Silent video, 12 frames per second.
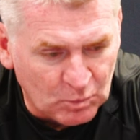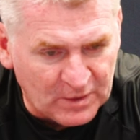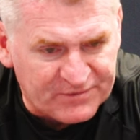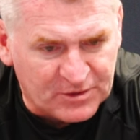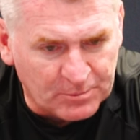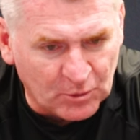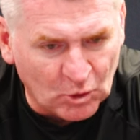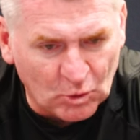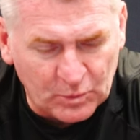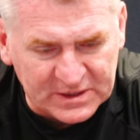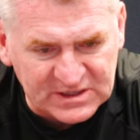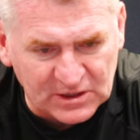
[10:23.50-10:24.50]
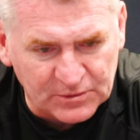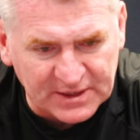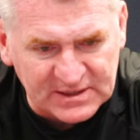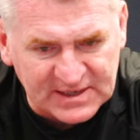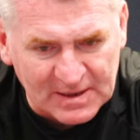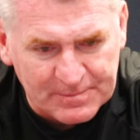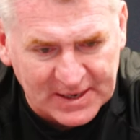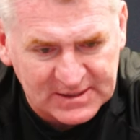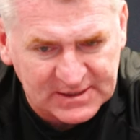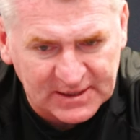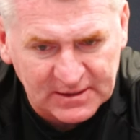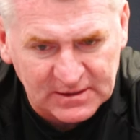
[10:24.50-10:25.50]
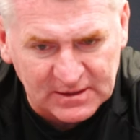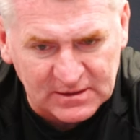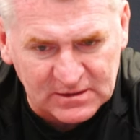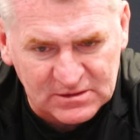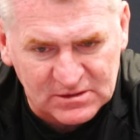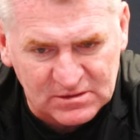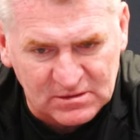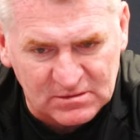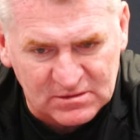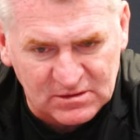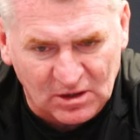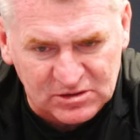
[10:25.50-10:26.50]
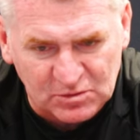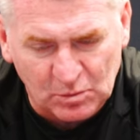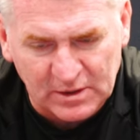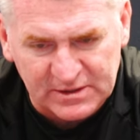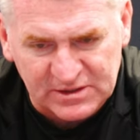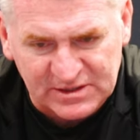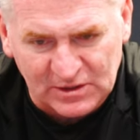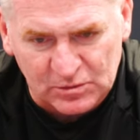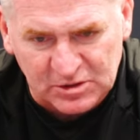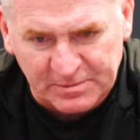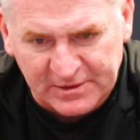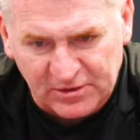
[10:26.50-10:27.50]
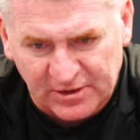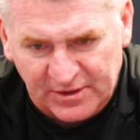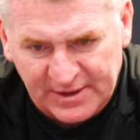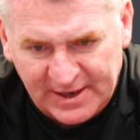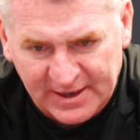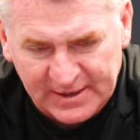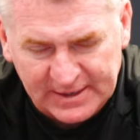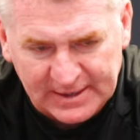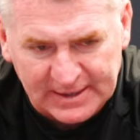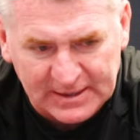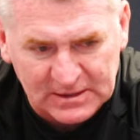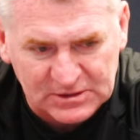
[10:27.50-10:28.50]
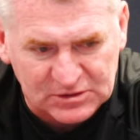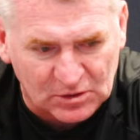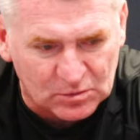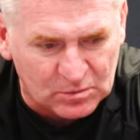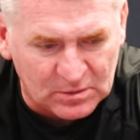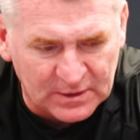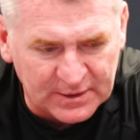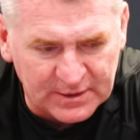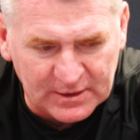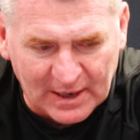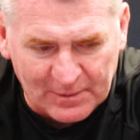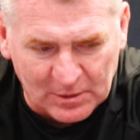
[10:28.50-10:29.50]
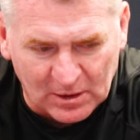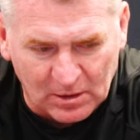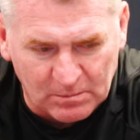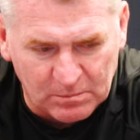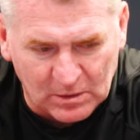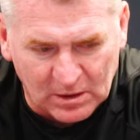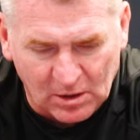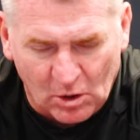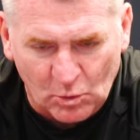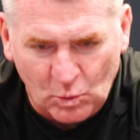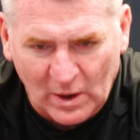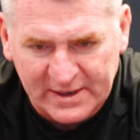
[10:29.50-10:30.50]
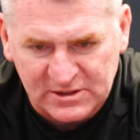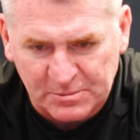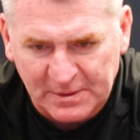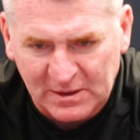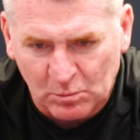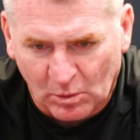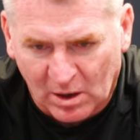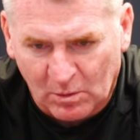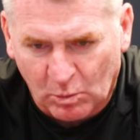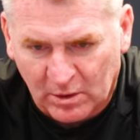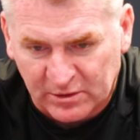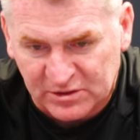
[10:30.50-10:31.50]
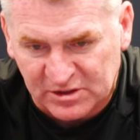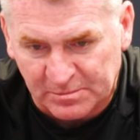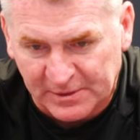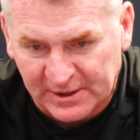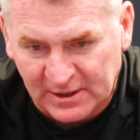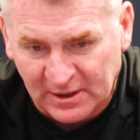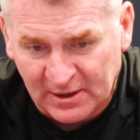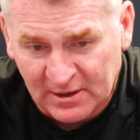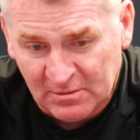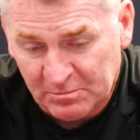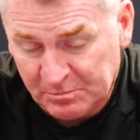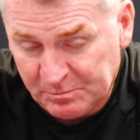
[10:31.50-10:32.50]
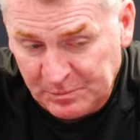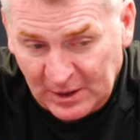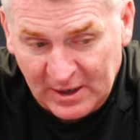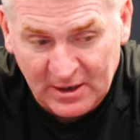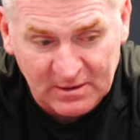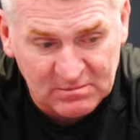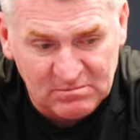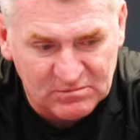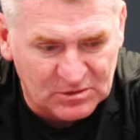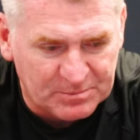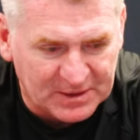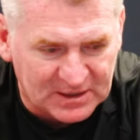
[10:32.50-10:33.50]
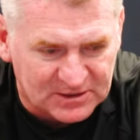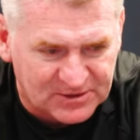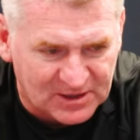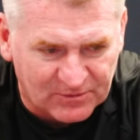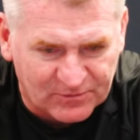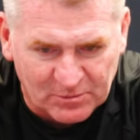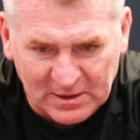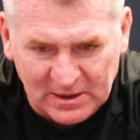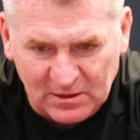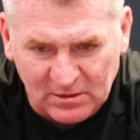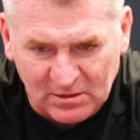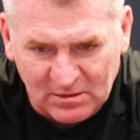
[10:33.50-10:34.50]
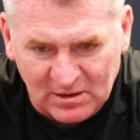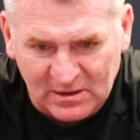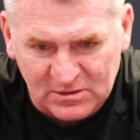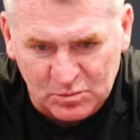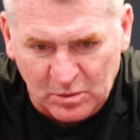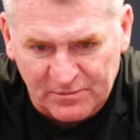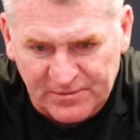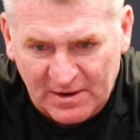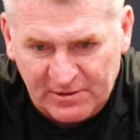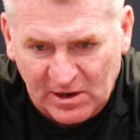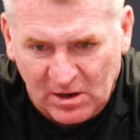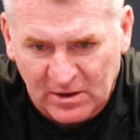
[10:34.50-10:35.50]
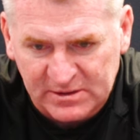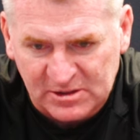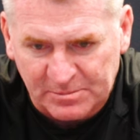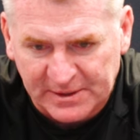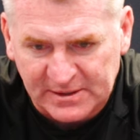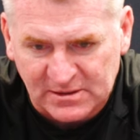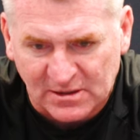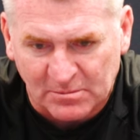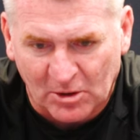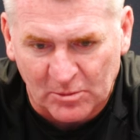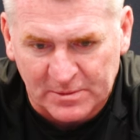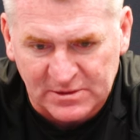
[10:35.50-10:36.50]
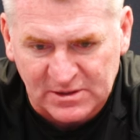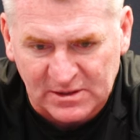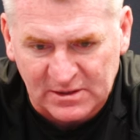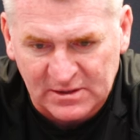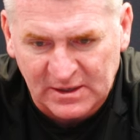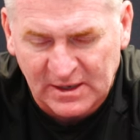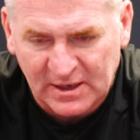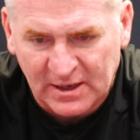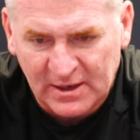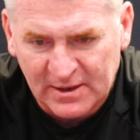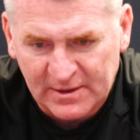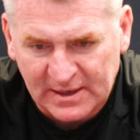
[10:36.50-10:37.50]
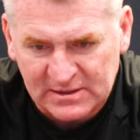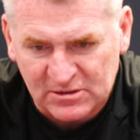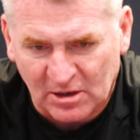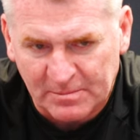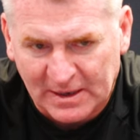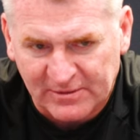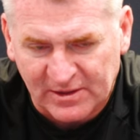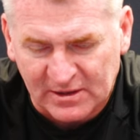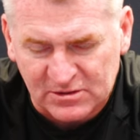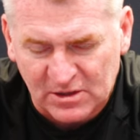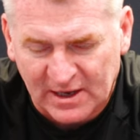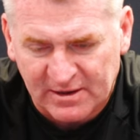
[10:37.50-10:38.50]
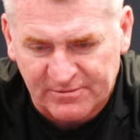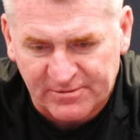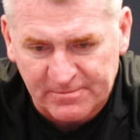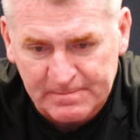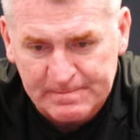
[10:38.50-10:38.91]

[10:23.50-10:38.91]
with the ball, we still need to get better, and there's there's lots of work still to be done on that. Uh, so yeah, we're a, we're a long way to being what I want us to be, but the biggest thing for me is we're very hard to beat at the moment, and uh, that's not a bad thing to have.